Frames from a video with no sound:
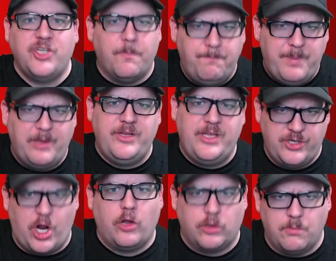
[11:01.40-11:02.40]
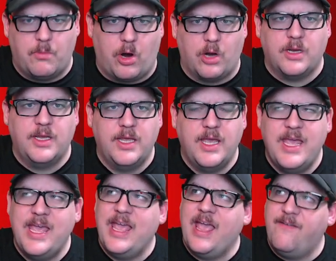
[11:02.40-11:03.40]
$1 billion mark.
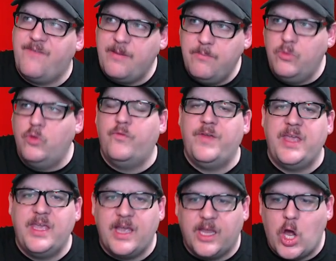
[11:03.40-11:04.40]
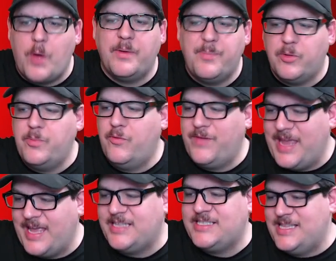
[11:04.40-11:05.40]
If a comic book movie
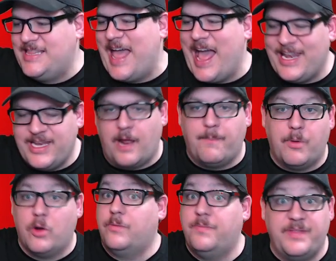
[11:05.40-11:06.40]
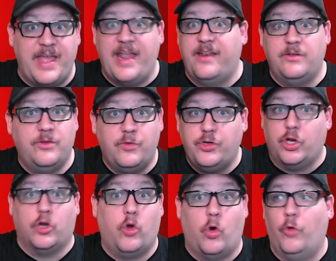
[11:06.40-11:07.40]
hits that number, then you're
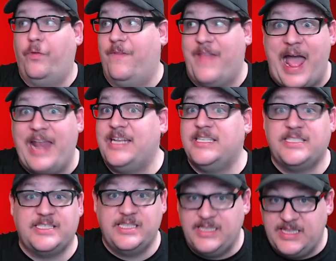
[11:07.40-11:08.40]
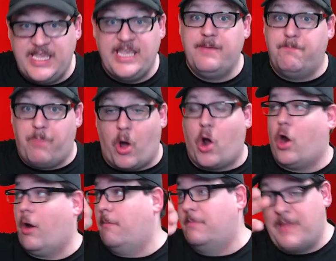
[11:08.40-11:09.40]
golden. That is the
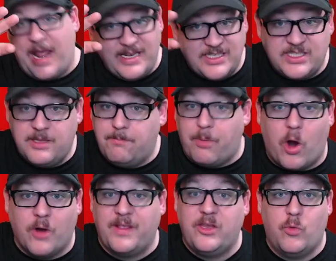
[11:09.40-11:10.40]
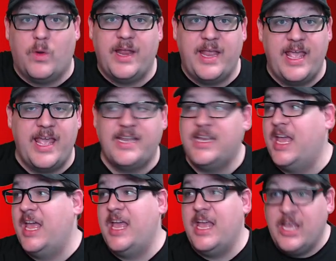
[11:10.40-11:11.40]
bar. That is the bar that you want to hit.
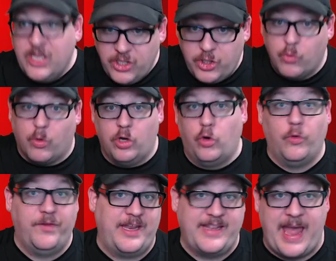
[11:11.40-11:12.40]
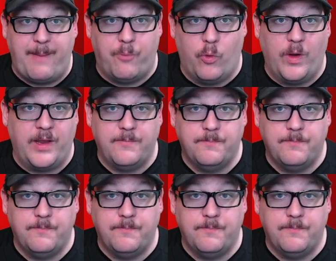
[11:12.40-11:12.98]
You are golden at that point.